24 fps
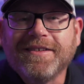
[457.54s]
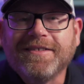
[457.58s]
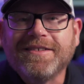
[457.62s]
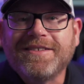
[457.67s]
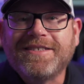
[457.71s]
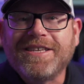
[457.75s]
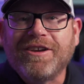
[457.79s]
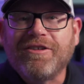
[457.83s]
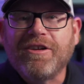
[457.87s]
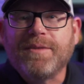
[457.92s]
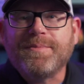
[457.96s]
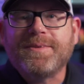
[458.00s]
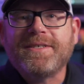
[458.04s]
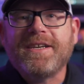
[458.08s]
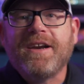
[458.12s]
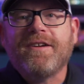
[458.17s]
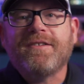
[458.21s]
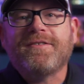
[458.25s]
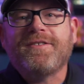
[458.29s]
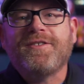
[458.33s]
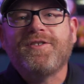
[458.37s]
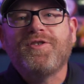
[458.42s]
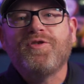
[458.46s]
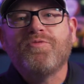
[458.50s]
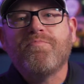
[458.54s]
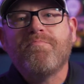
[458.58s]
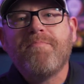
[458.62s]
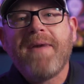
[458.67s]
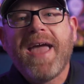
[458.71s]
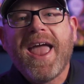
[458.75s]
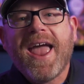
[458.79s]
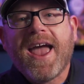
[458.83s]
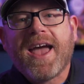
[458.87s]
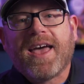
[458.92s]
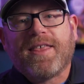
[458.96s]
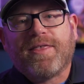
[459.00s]
Sent her upstairs to do
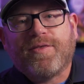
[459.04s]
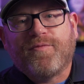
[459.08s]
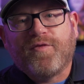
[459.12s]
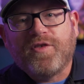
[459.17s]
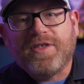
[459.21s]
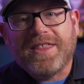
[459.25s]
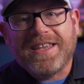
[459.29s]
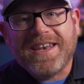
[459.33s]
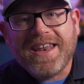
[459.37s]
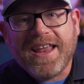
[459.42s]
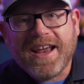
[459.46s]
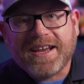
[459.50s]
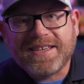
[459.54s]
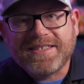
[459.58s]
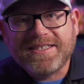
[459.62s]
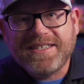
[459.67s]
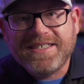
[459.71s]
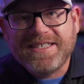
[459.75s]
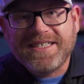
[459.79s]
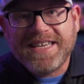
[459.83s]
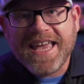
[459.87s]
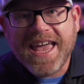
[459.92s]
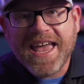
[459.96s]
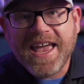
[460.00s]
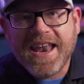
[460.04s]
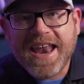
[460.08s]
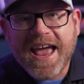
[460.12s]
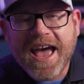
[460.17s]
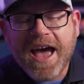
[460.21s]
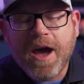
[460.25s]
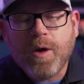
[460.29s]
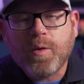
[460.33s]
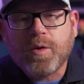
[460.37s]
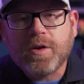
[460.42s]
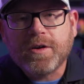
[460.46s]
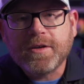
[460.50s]
math for the next 10
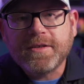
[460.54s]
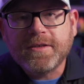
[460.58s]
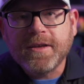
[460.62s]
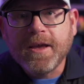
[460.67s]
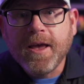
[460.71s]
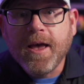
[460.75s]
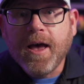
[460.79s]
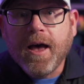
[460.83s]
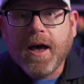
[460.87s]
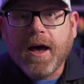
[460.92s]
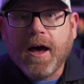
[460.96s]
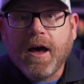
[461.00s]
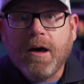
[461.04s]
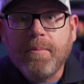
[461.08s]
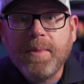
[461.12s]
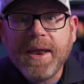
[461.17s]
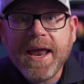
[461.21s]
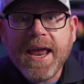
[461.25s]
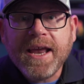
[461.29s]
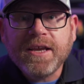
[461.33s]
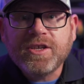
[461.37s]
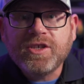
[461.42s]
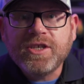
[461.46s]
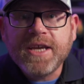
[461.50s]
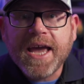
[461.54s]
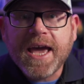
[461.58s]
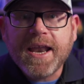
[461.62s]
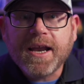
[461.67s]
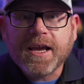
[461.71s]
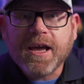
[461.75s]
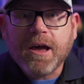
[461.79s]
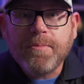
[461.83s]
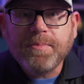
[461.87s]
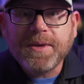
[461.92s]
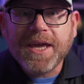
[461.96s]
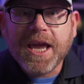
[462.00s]
hours. But hey, she had a
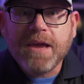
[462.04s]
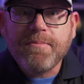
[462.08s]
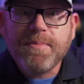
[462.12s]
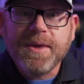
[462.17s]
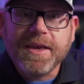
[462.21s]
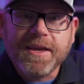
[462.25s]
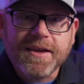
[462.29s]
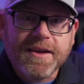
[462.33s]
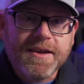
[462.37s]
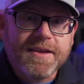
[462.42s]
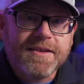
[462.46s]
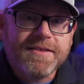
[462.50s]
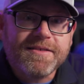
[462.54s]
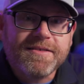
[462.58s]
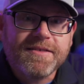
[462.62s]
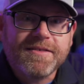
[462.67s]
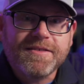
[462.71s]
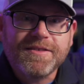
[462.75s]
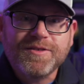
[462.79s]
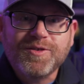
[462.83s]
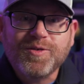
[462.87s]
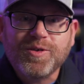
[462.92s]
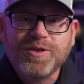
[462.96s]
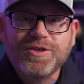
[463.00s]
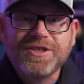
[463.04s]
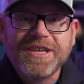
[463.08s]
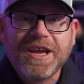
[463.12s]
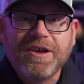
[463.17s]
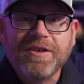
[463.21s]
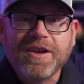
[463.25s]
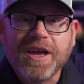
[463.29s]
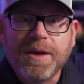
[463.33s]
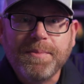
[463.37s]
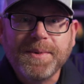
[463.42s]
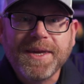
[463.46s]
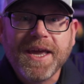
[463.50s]
cupcake because
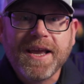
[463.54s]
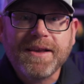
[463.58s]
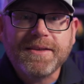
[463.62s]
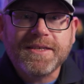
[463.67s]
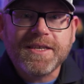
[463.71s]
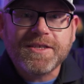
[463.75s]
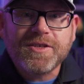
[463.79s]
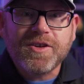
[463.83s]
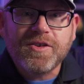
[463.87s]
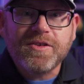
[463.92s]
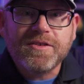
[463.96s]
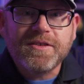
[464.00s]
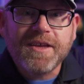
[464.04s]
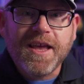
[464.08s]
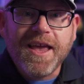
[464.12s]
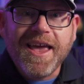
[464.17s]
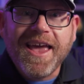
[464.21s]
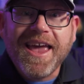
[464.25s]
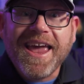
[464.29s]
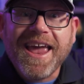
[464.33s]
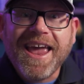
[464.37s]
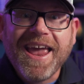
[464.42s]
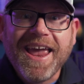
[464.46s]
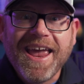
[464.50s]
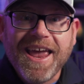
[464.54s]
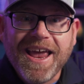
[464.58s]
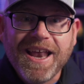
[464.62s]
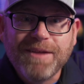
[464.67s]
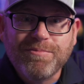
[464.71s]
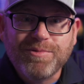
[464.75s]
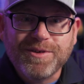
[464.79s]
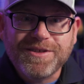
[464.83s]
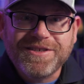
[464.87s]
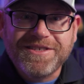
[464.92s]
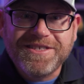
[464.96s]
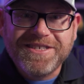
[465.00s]
Georgetown Cupcake Sisters
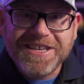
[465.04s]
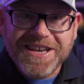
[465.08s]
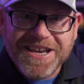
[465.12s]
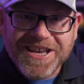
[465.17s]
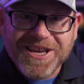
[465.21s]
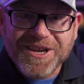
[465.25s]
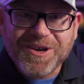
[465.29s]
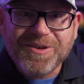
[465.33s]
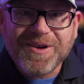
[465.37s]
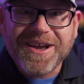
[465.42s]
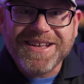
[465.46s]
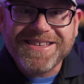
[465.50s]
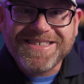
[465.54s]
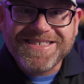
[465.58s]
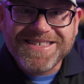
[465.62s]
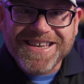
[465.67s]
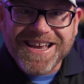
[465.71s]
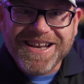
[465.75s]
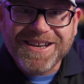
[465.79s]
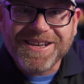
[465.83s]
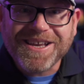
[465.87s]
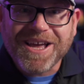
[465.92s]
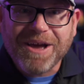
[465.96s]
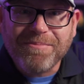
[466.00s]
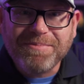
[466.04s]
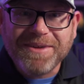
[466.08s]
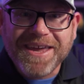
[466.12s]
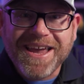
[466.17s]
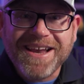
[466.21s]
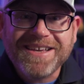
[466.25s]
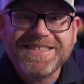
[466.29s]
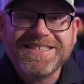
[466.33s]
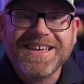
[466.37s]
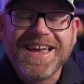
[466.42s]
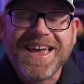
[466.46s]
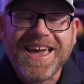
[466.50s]
and Presidio had sent
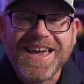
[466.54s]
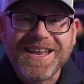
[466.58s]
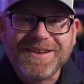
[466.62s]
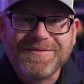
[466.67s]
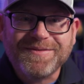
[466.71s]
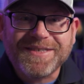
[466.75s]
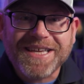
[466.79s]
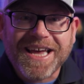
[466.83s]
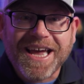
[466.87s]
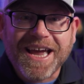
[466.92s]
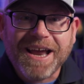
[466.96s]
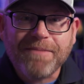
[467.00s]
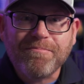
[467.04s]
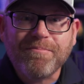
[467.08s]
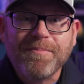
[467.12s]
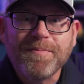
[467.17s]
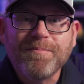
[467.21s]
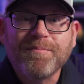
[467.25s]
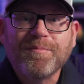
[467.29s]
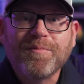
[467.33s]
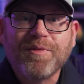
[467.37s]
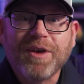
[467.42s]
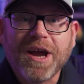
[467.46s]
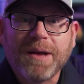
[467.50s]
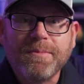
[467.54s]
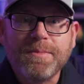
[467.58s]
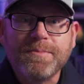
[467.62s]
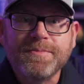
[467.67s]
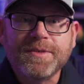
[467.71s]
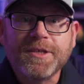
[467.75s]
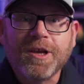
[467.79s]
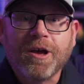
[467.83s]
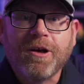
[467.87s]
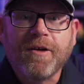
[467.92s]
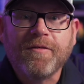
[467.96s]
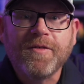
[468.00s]
cupcakes ahead of time.
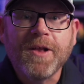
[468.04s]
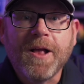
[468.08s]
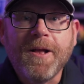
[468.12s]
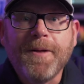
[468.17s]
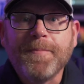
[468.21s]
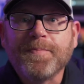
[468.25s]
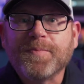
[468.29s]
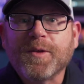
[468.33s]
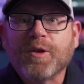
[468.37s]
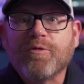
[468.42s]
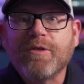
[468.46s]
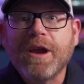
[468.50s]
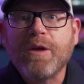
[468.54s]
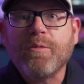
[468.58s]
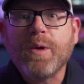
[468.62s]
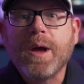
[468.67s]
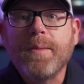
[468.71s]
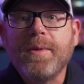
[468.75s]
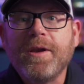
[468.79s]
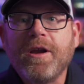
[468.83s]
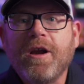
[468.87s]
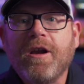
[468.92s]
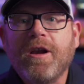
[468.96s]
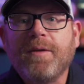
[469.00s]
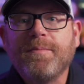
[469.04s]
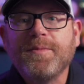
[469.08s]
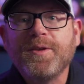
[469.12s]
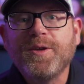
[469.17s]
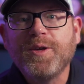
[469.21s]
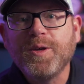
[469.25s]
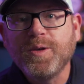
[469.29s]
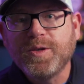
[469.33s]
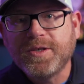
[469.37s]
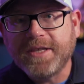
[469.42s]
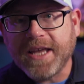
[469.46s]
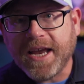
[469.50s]
Problem solved. Great webinar.
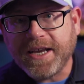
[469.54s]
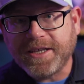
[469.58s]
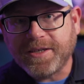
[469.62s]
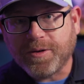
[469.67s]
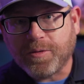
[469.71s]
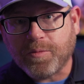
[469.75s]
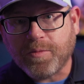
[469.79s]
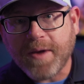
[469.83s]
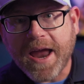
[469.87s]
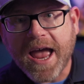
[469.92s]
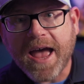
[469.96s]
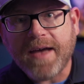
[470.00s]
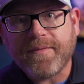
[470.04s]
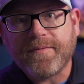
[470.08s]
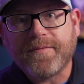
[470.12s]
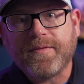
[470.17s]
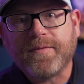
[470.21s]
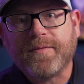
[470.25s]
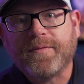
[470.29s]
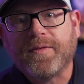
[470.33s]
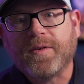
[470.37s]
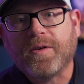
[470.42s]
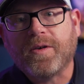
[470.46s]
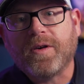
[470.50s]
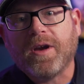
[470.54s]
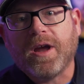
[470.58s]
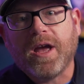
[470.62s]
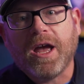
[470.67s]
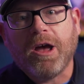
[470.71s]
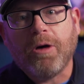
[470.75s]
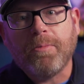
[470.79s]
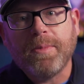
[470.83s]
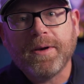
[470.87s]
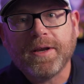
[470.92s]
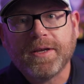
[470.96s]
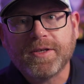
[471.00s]
Huge thank to Raph for
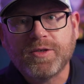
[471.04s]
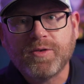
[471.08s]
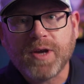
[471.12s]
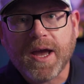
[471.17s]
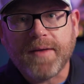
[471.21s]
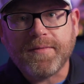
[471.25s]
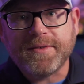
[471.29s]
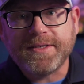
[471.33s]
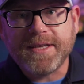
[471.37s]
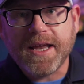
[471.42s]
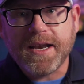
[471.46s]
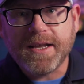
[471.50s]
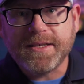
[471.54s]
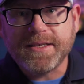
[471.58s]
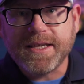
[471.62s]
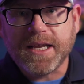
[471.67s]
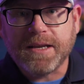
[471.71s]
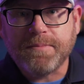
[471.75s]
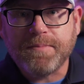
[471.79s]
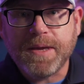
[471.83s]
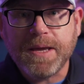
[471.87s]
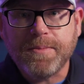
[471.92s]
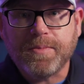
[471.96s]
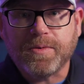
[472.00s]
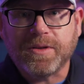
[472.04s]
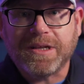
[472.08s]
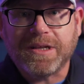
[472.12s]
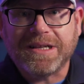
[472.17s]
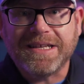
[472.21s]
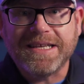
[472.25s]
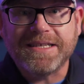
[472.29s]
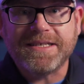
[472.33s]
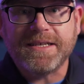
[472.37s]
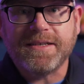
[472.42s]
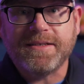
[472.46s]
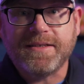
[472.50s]
helping us drive attendance, getting people to
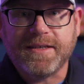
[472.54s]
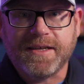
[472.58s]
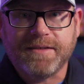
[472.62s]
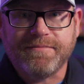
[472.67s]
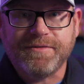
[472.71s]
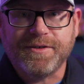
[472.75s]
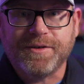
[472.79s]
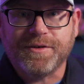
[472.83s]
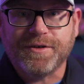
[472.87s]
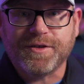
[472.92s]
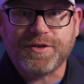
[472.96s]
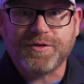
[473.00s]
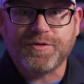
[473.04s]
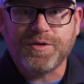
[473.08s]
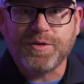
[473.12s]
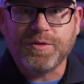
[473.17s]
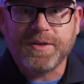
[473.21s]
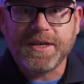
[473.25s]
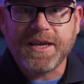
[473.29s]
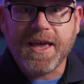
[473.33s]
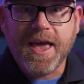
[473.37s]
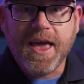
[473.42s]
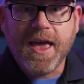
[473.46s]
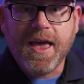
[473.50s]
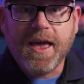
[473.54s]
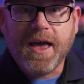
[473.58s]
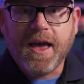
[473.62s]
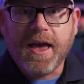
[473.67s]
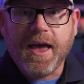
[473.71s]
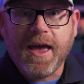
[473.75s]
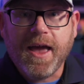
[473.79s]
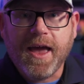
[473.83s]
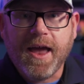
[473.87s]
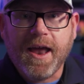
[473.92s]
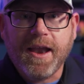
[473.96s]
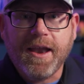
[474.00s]
listen to yours truly.
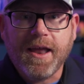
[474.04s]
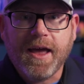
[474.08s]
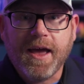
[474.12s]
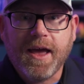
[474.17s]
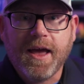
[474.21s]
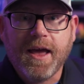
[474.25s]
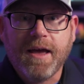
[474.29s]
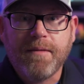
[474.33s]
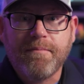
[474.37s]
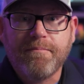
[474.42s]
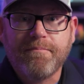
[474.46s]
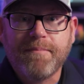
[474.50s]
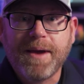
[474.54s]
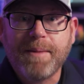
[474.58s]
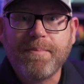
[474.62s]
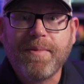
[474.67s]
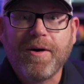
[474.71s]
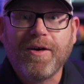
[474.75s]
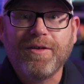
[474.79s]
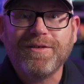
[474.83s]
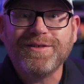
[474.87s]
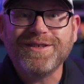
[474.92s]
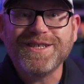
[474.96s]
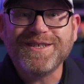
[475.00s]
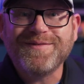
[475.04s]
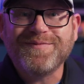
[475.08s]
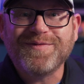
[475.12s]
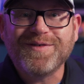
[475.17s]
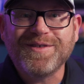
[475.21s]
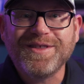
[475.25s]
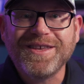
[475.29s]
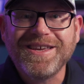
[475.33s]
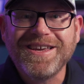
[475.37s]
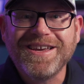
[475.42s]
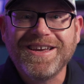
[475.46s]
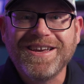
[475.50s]
And my apologies
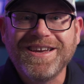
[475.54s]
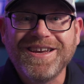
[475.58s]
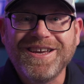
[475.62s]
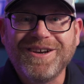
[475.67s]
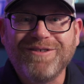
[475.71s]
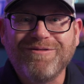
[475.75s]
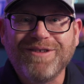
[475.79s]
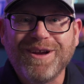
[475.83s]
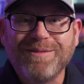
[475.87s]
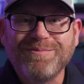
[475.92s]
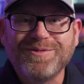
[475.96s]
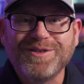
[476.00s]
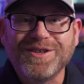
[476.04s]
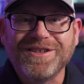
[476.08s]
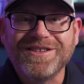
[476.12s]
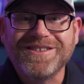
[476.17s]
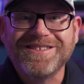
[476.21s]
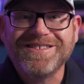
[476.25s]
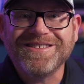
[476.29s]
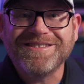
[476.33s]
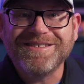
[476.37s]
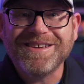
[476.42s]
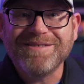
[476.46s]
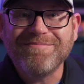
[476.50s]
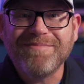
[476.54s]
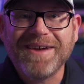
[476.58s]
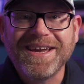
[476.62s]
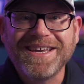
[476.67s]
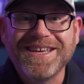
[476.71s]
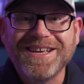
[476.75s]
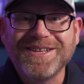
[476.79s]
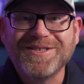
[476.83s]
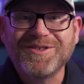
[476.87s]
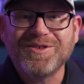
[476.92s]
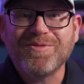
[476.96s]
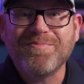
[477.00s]
for the interruptions. And my
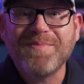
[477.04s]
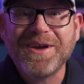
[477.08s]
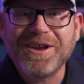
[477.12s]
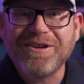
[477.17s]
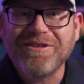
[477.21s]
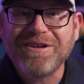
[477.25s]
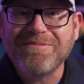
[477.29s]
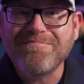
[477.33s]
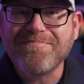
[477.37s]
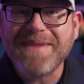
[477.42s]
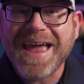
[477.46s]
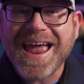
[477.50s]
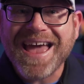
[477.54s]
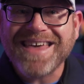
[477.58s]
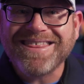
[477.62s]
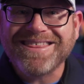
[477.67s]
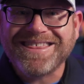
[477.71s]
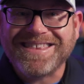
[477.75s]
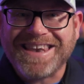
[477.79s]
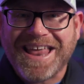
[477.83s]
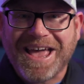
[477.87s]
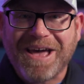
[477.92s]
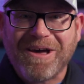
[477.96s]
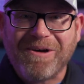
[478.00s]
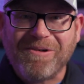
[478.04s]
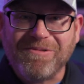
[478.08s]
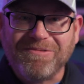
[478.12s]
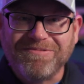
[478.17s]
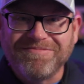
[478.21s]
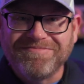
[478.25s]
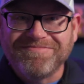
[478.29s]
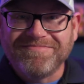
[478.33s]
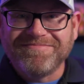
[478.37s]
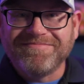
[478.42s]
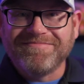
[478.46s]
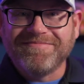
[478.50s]
kids are better at math now.
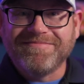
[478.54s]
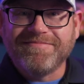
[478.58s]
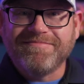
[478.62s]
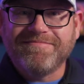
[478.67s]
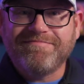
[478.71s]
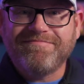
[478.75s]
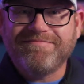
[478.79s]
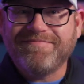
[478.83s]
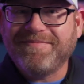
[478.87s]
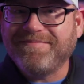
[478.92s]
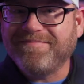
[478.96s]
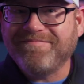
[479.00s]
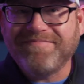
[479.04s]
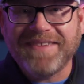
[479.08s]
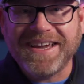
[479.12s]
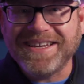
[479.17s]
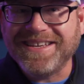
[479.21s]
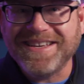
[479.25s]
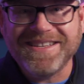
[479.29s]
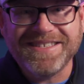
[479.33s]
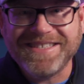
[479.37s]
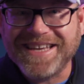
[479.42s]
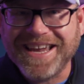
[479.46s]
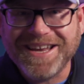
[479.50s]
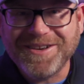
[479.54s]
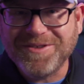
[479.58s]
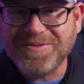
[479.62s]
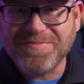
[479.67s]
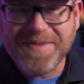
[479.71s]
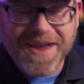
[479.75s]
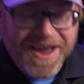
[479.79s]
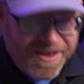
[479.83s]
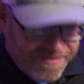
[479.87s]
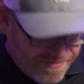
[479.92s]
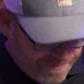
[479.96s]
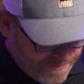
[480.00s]
My kids can't do
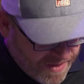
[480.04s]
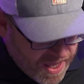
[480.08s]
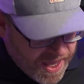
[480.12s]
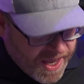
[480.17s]
math.